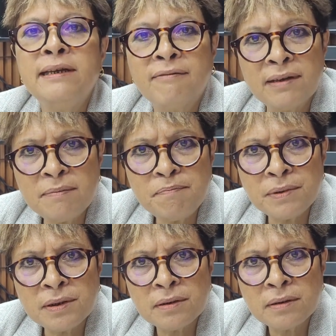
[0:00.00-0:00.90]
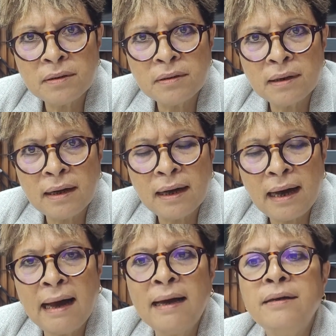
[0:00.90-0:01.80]
developed,
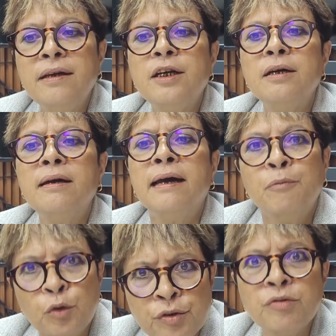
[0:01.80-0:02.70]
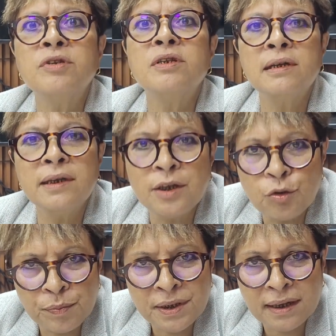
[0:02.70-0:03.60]
and MOUs still need to
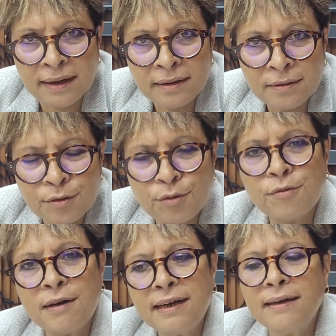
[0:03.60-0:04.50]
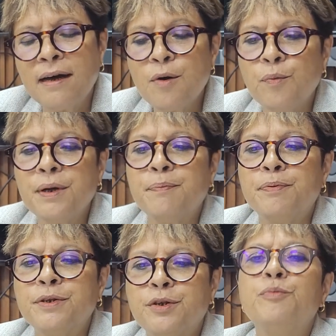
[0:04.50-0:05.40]
be signed. So right now we are
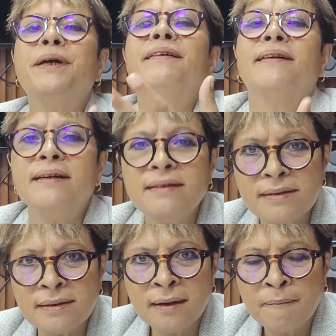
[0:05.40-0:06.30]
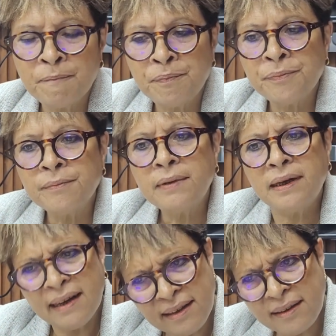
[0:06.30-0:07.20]
presuming things.
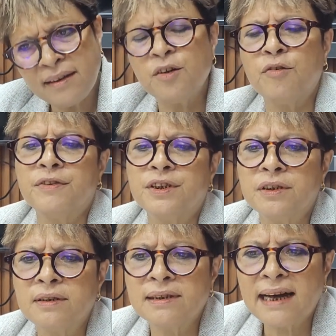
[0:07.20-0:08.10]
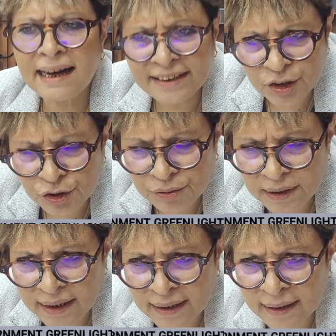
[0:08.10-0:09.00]
Let the officials
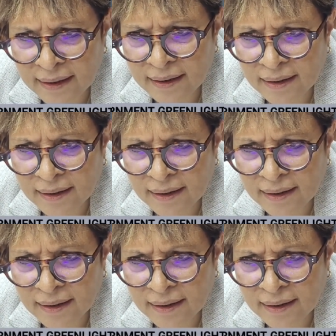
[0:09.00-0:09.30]
actually get